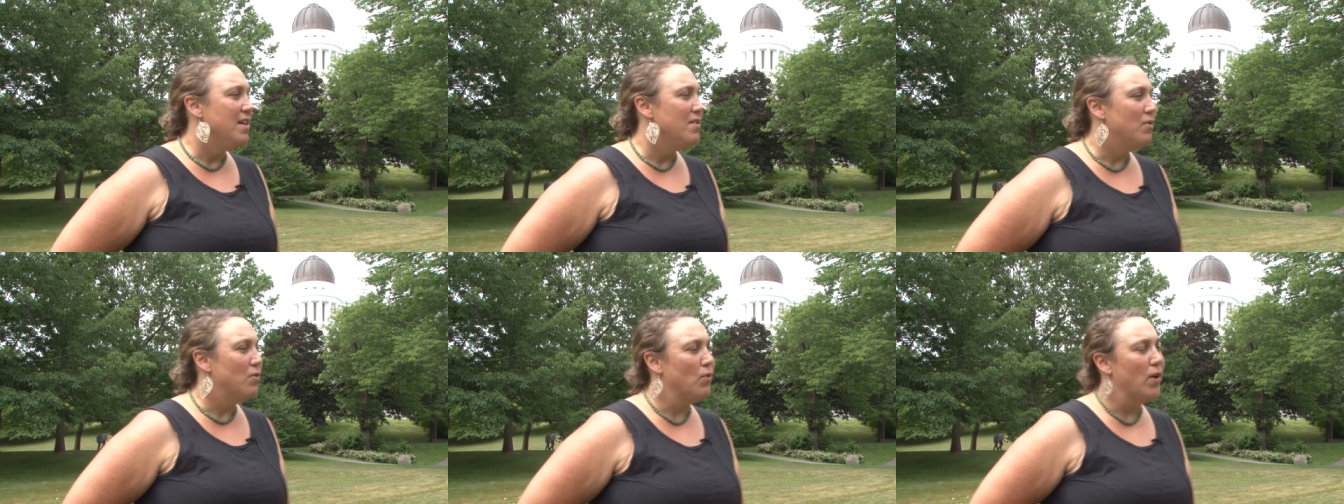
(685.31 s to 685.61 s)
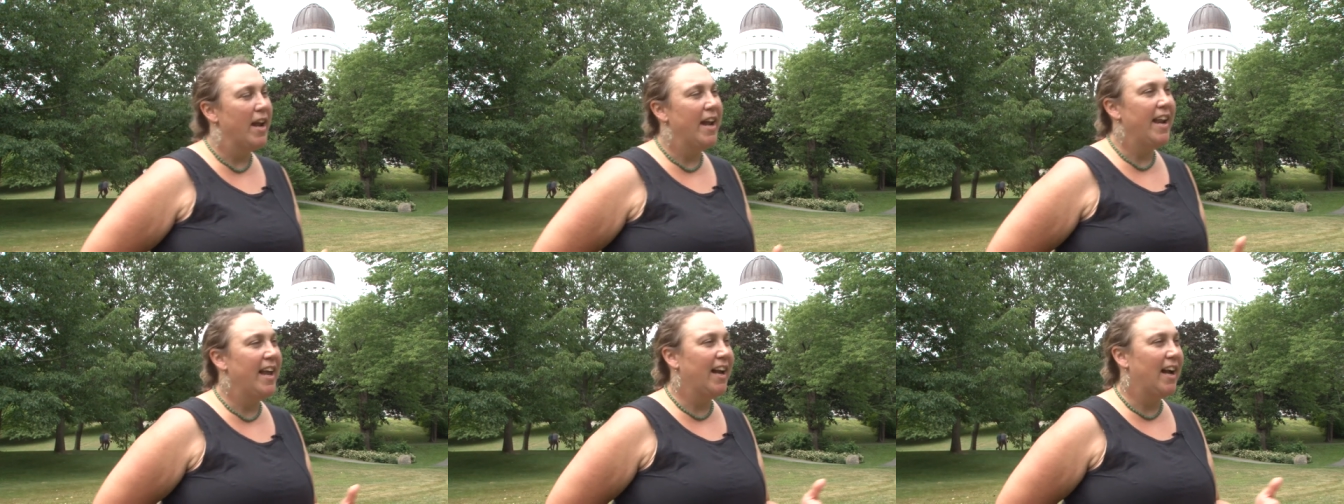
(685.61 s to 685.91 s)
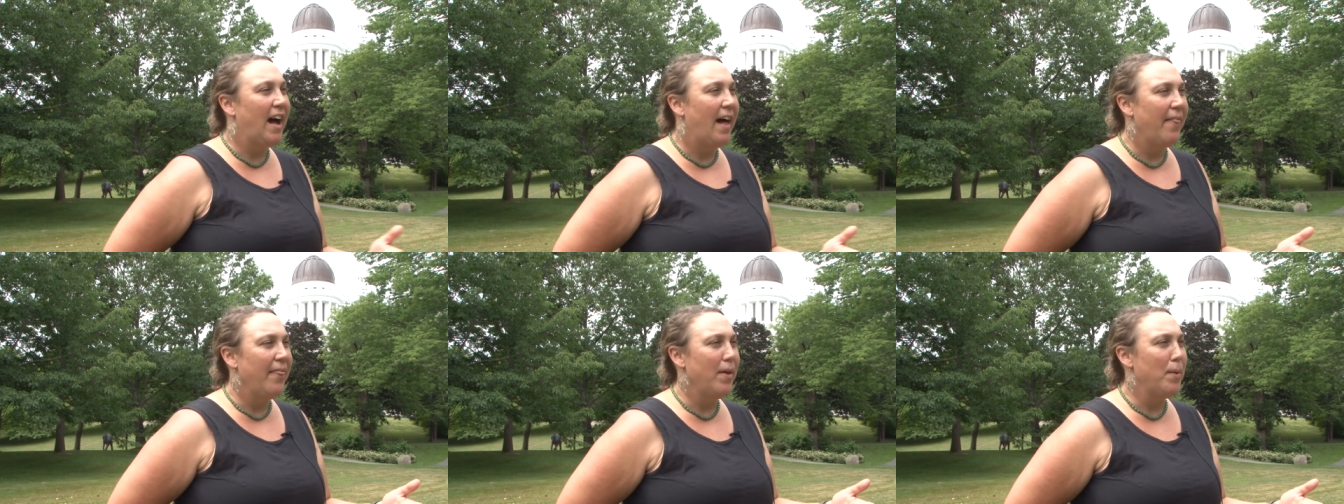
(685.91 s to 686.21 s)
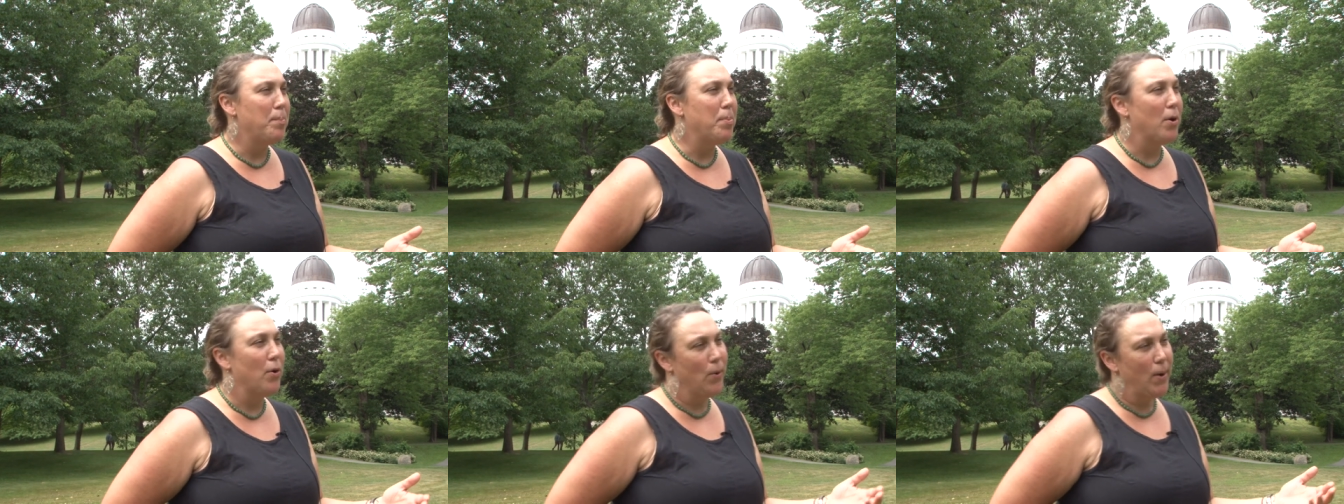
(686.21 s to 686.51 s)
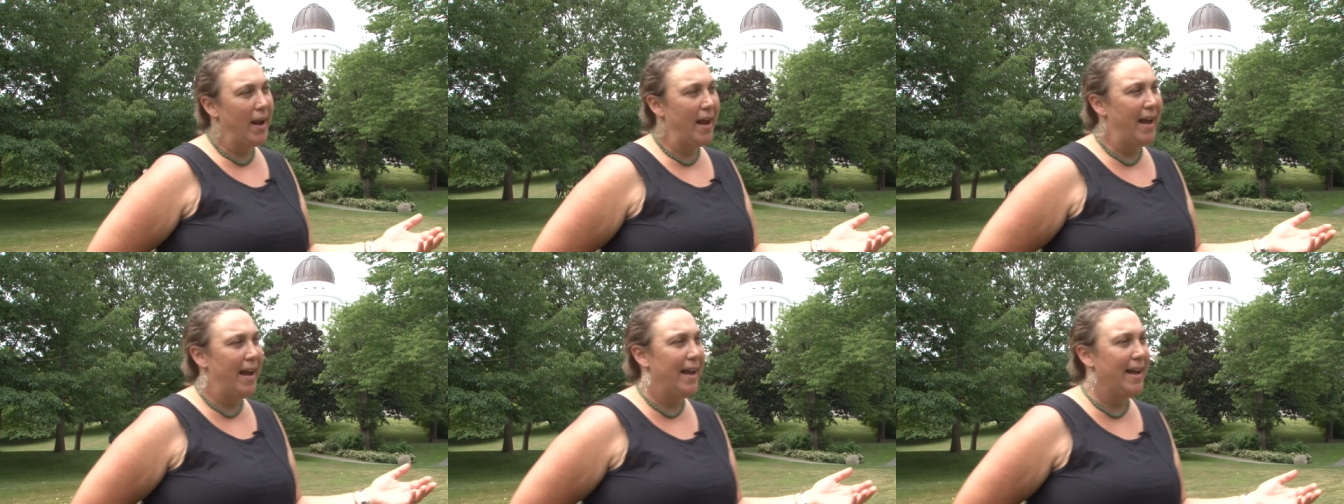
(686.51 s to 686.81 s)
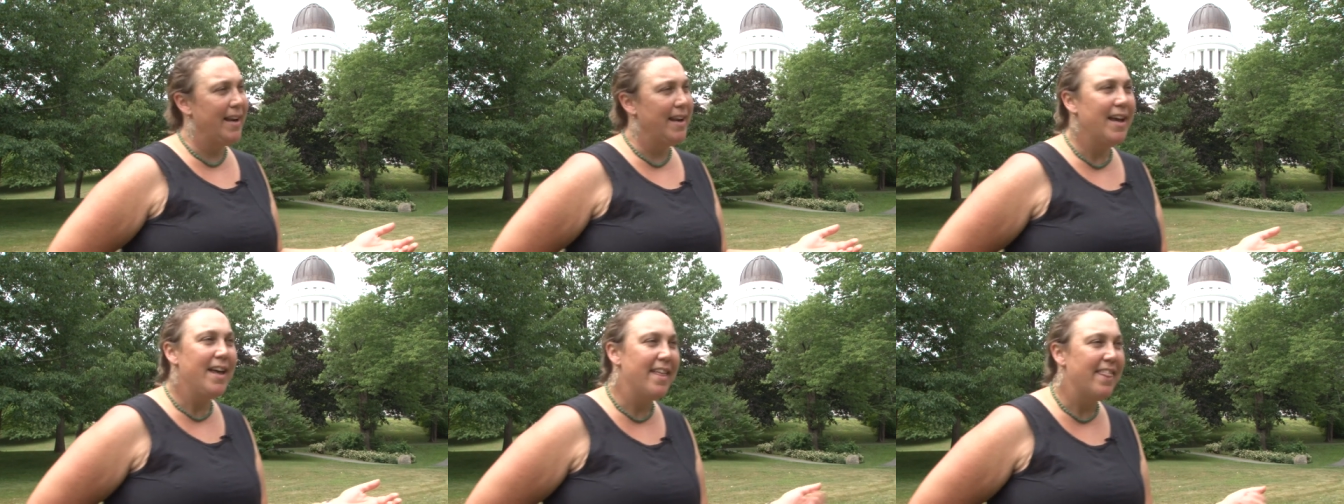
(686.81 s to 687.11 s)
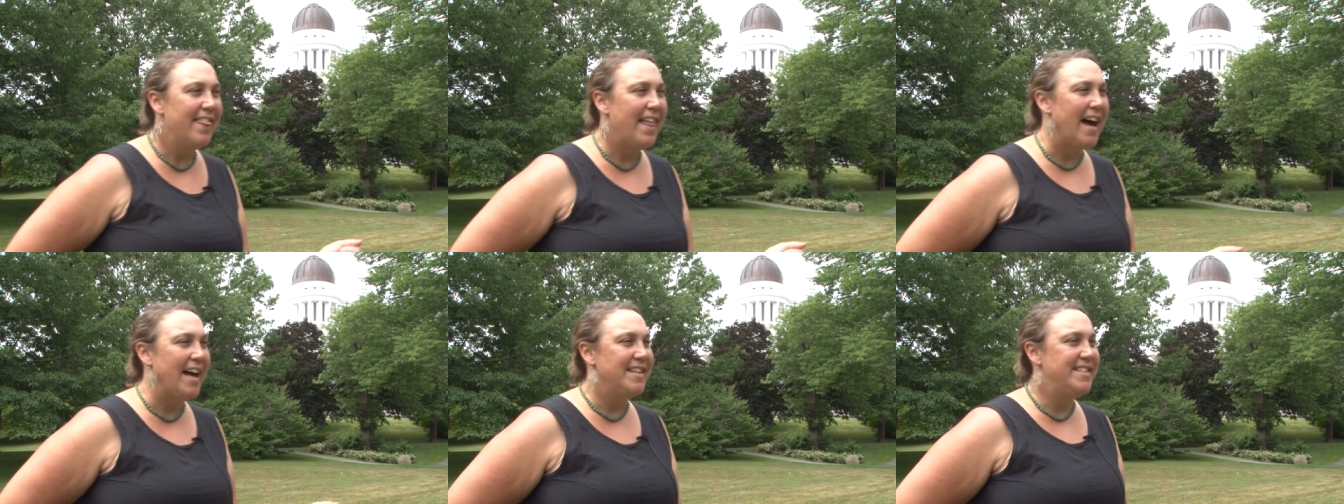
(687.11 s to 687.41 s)
raining on the parade
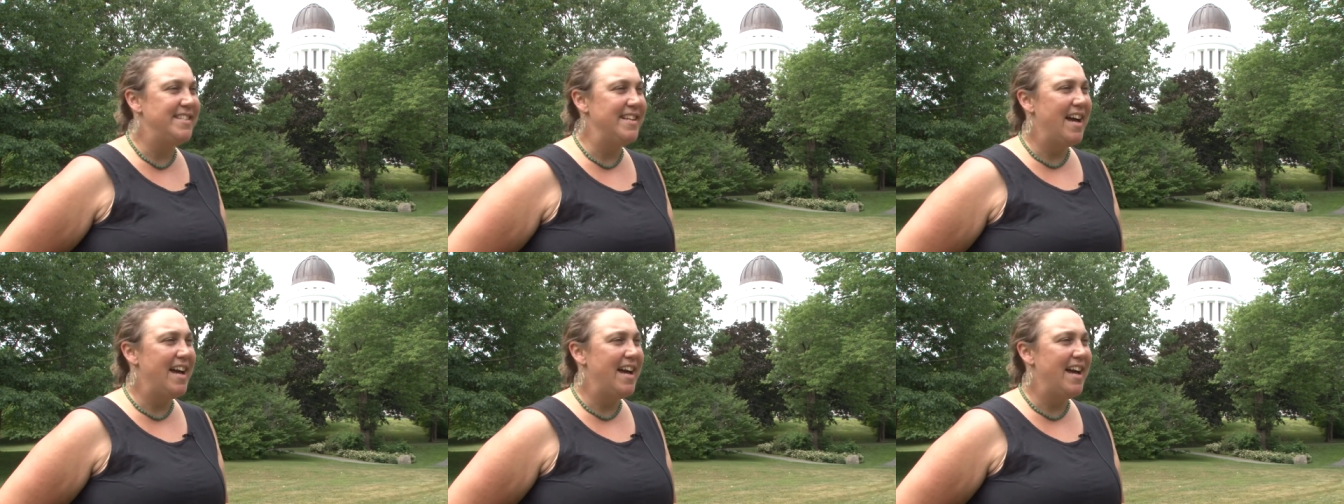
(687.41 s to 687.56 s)
that